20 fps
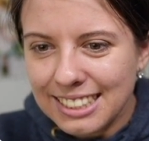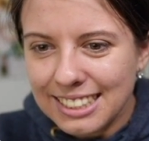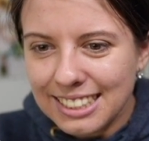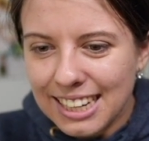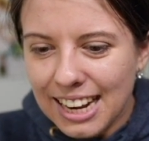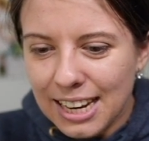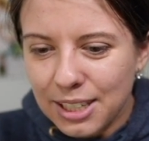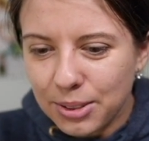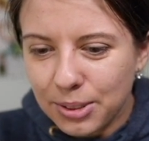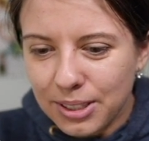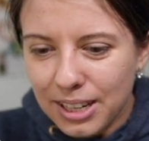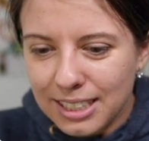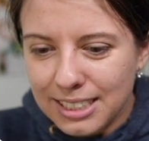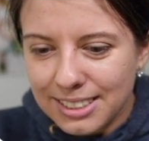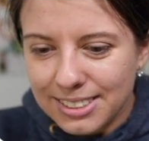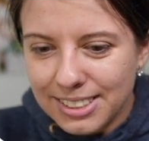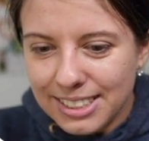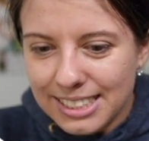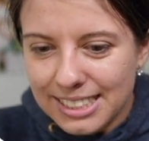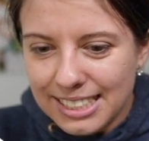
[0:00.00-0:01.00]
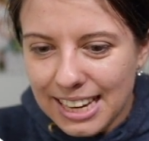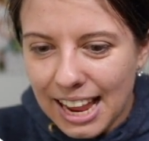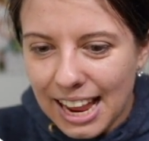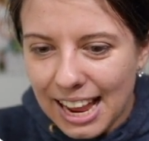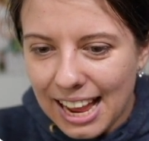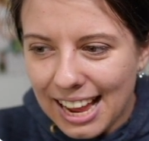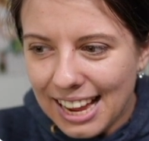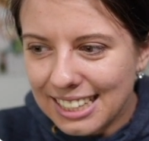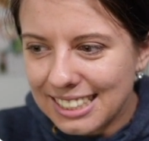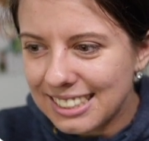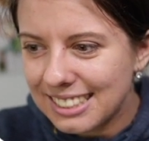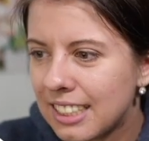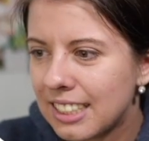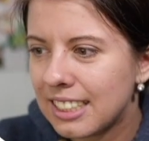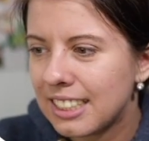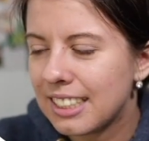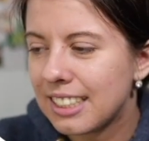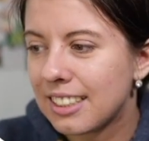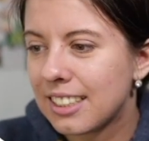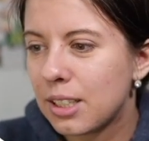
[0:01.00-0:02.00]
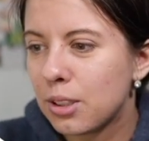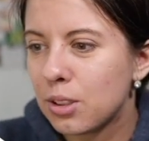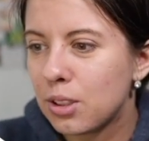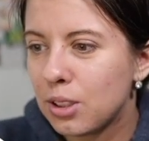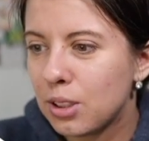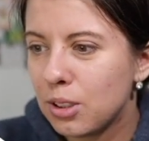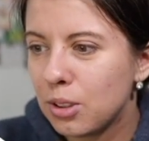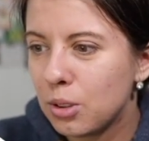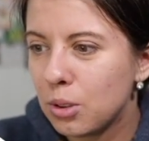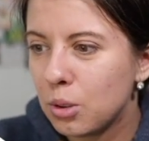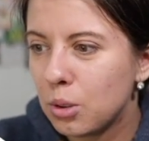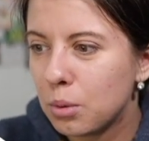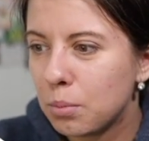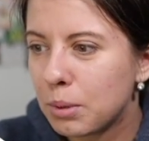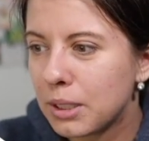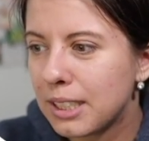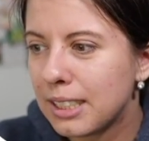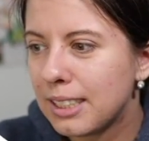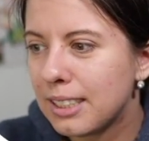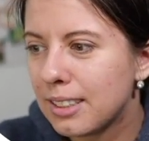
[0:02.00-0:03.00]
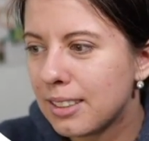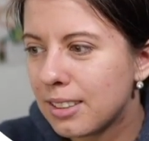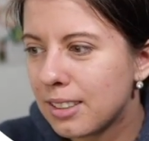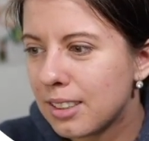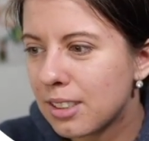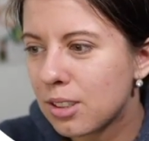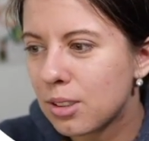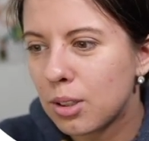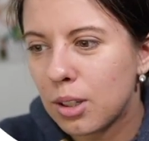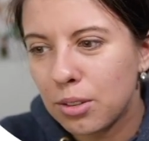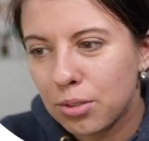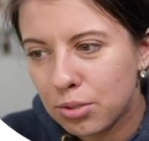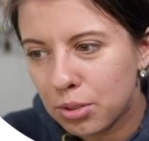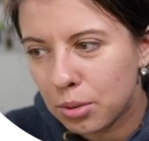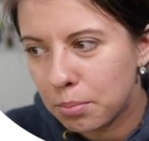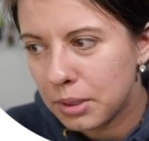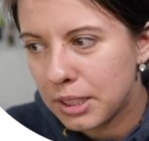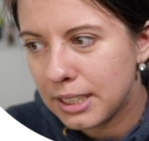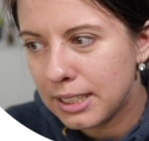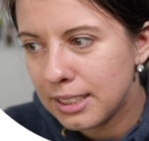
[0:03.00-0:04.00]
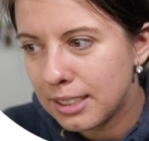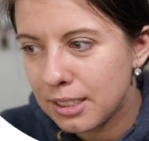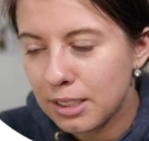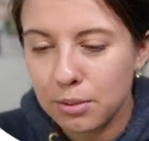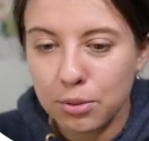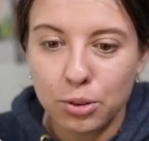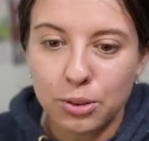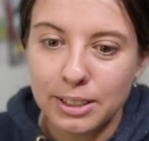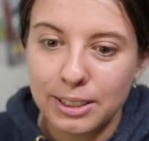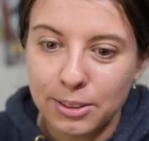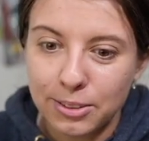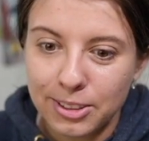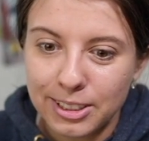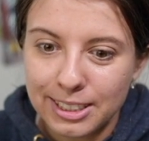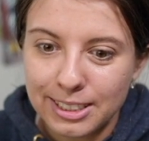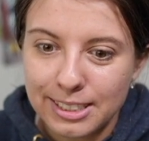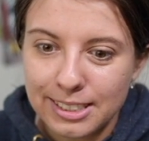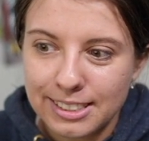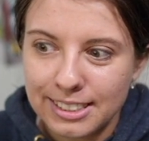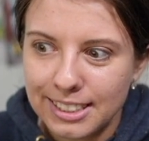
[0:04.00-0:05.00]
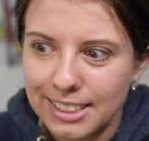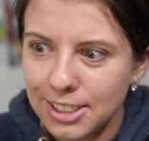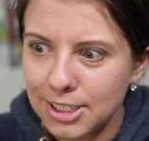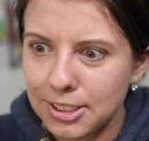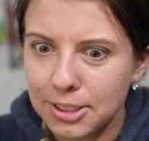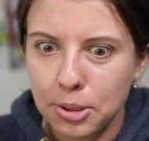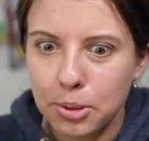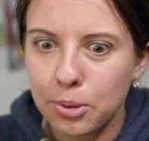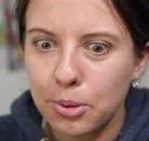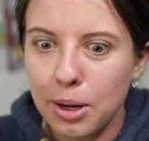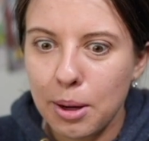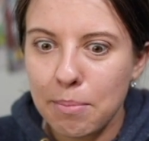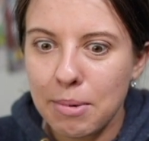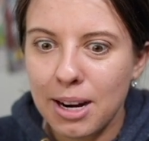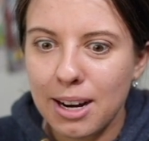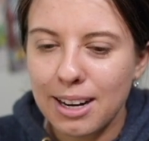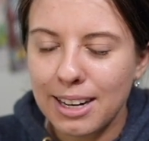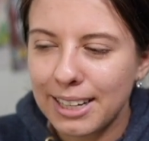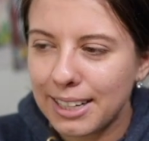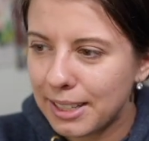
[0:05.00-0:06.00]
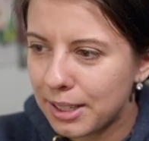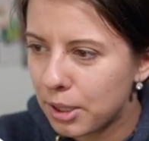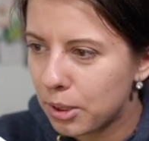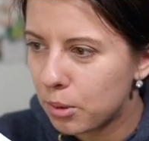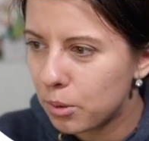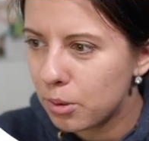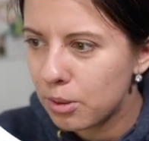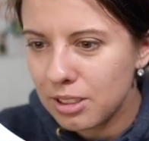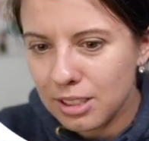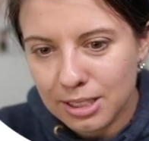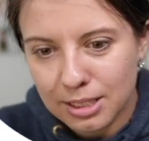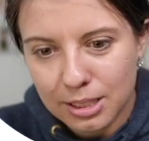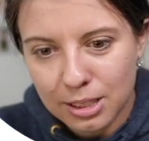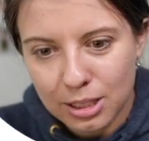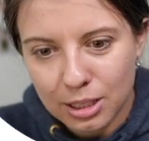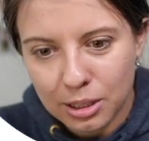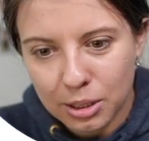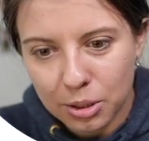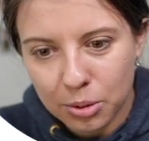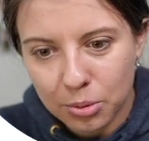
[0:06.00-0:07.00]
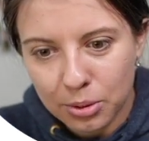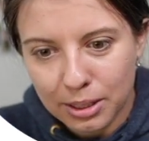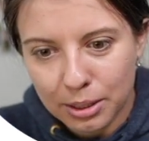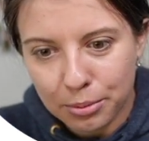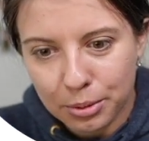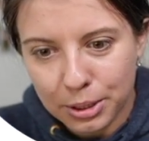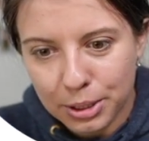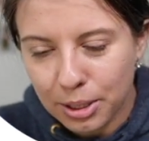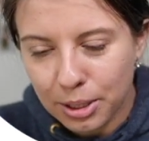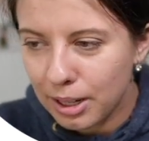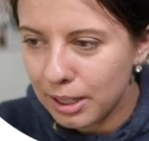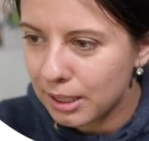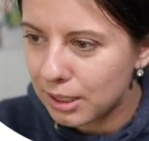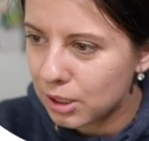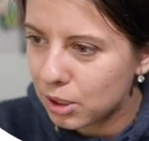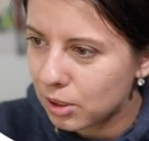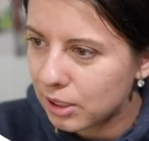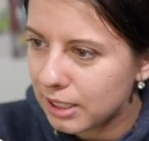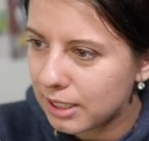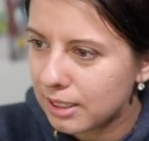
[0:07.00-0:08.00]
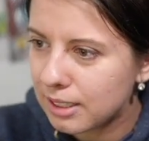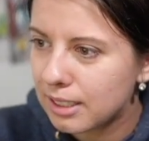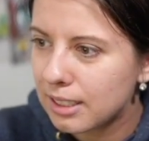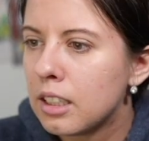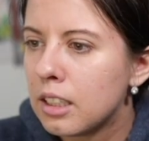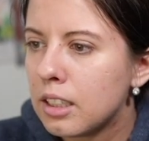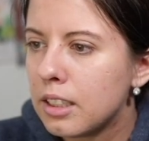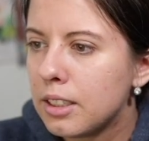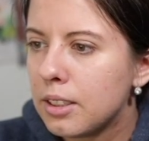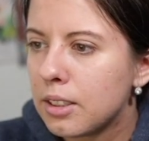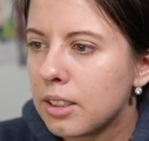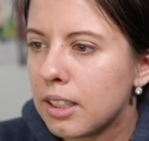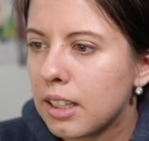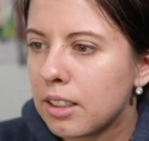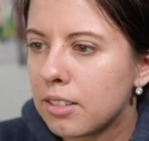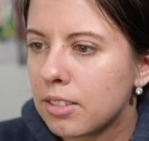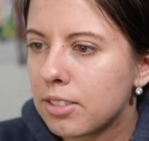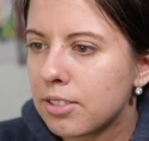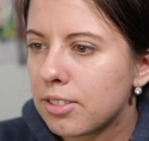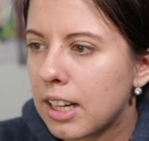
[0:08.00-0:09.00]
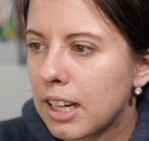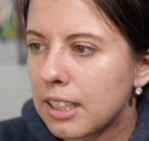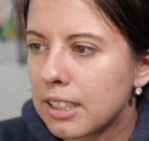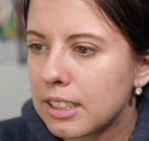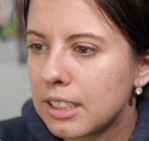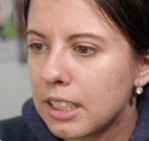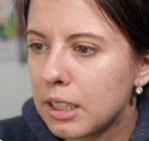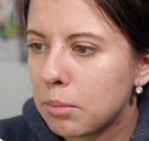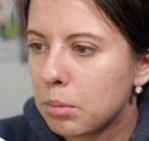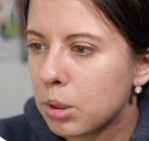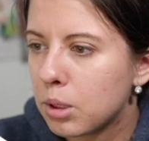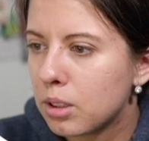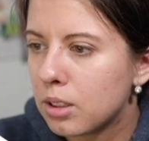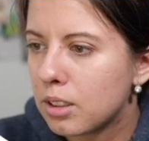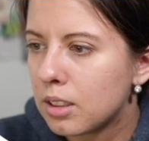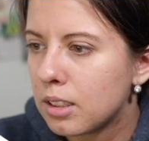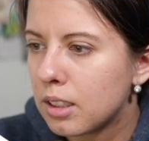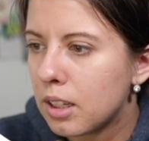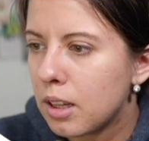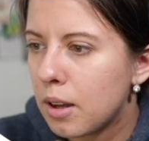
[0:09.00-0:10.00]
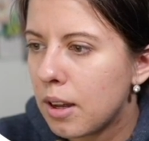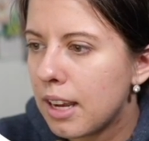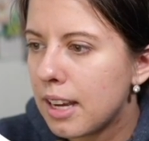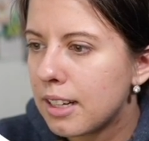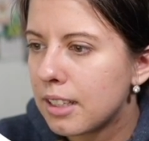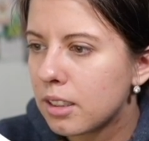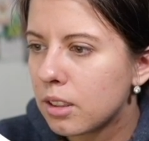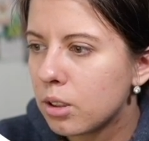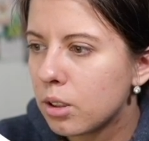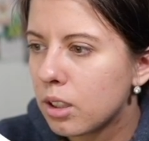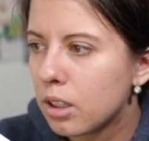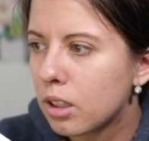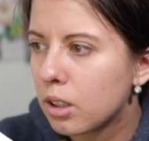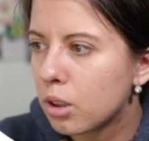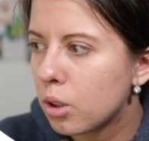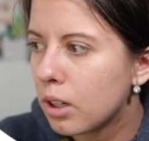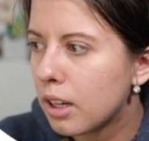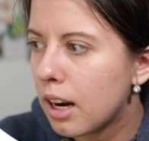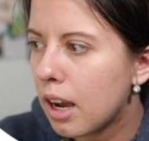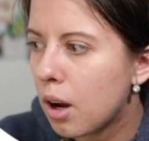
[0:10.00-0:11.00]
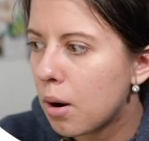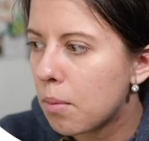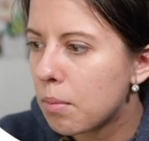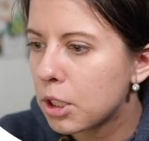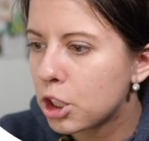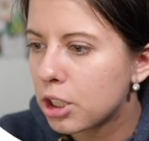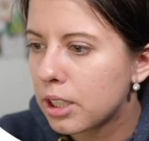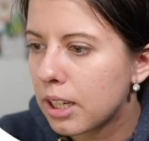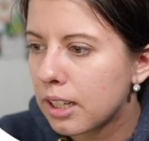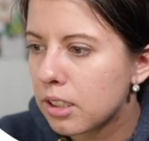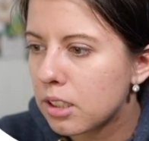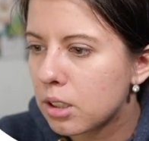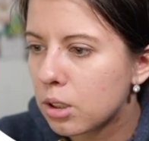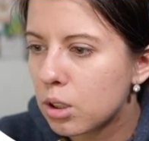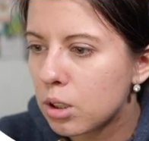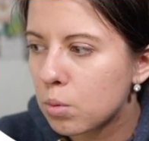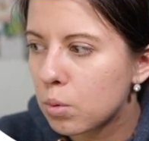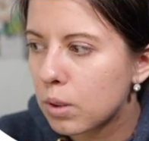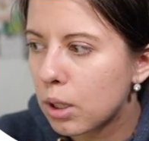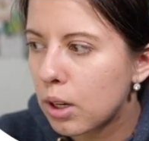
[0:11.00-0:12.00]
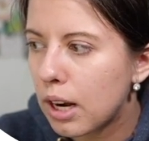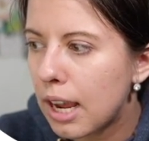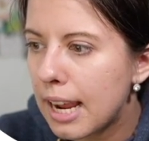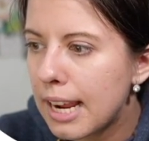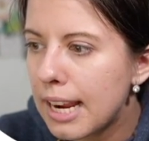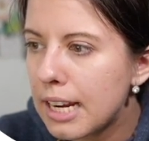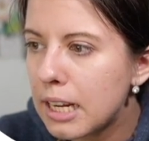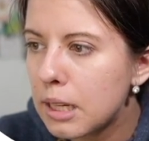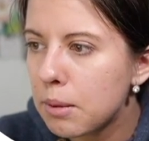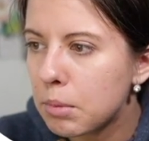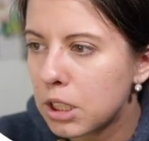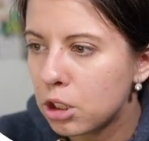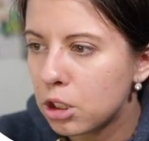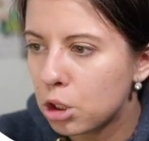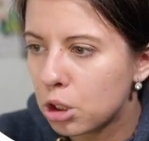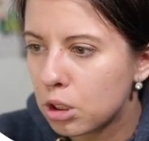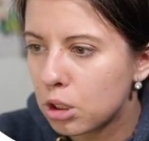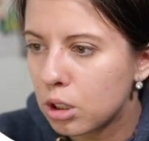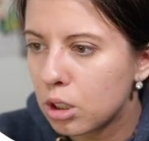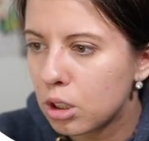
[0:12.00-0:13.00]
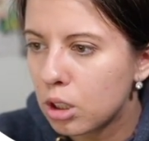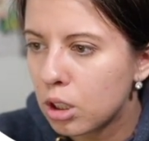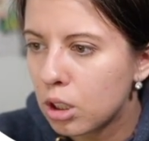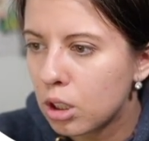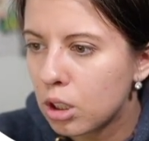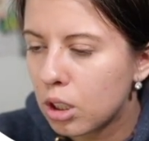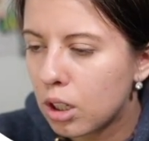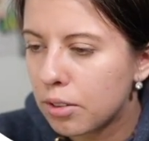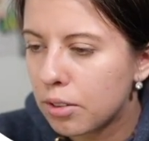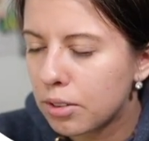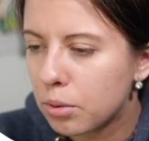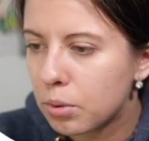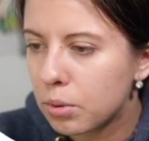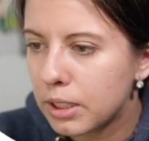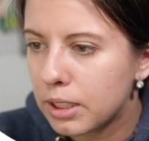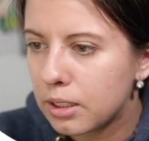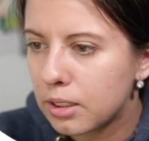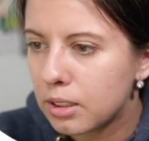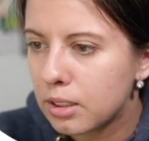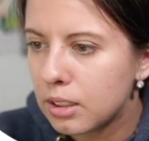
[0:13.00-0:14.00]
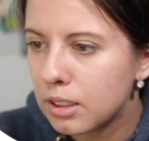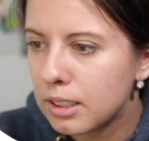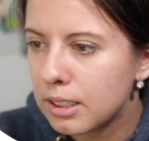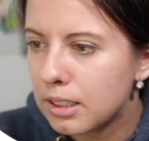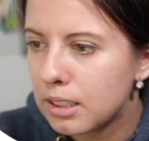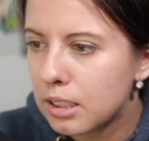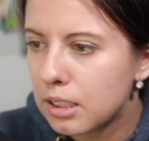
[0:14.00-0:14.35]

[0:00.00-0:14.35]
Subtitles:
I don't understand. It allows you, but here it's not for me, it's for the organization. Who am I? Who is this you that we're talking to here? You can have a fact table. And look at how much text there is without any mention of the reader. It's